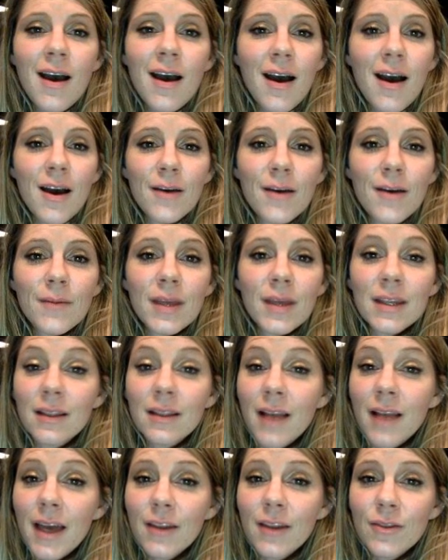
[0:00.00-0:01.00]
and a
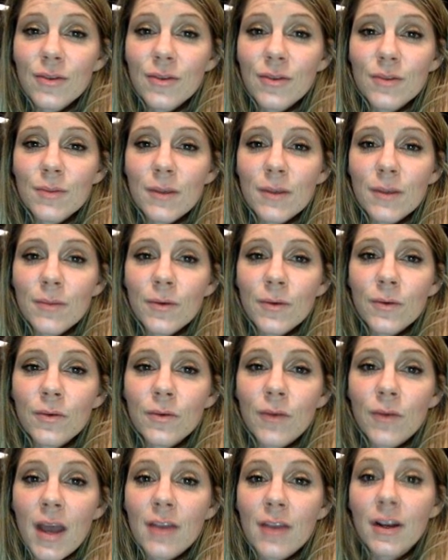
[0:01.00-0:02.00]
lot of those people would
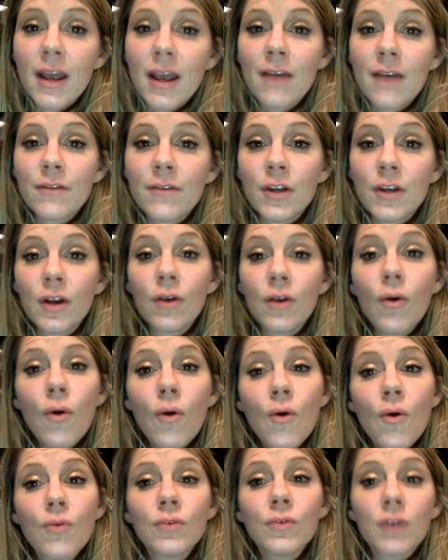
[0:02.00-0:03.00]
rather have their
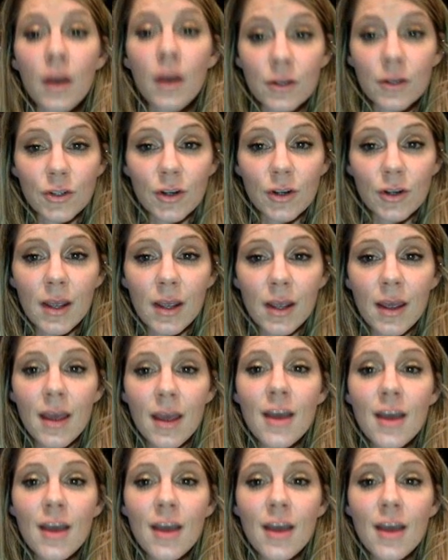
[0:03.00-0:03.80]
own country.